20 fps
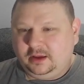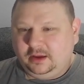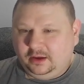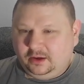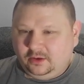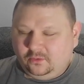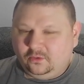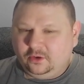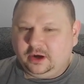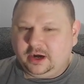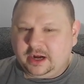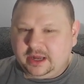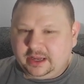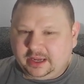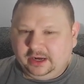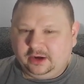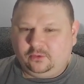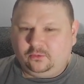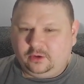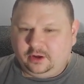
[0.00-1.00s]
We're going to get
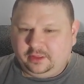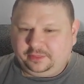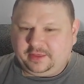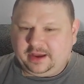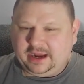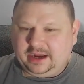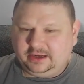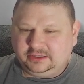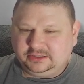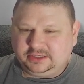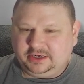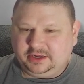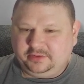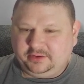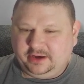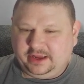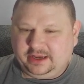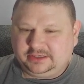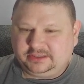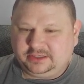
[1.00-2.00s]
a 1,000 in the
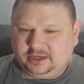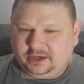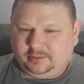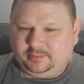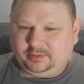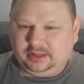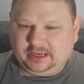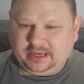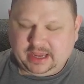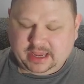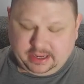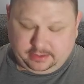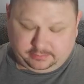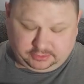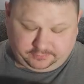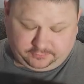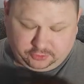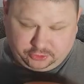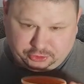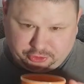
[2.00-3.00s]
next couple of games
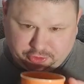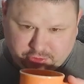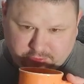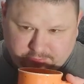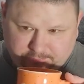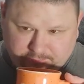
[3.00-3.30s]
for sure.